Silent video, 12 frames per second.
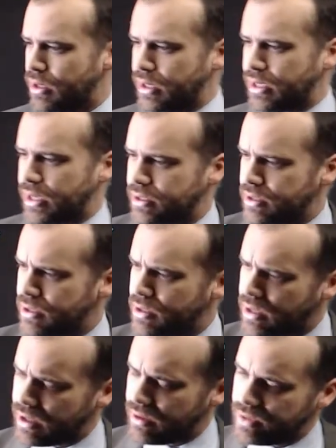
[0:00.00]
Okay,
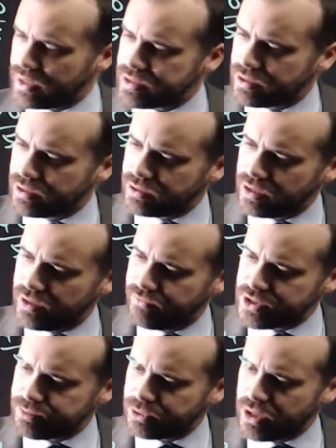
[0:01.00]
uh, there's an
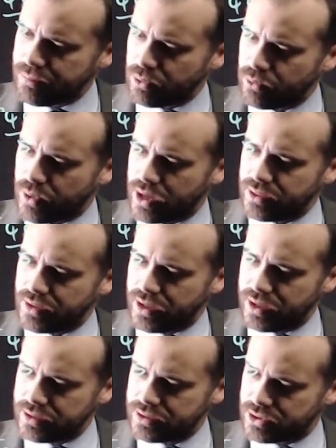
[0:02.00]
invisible number 1
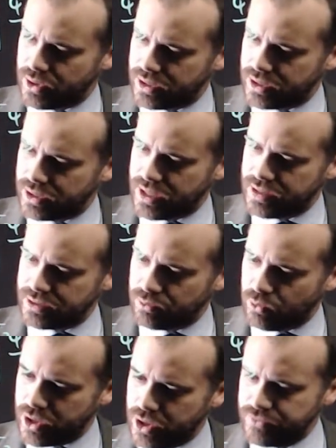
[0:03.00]
there. So I can say
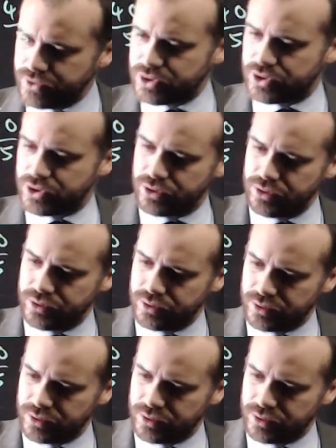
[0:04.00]
1 over 2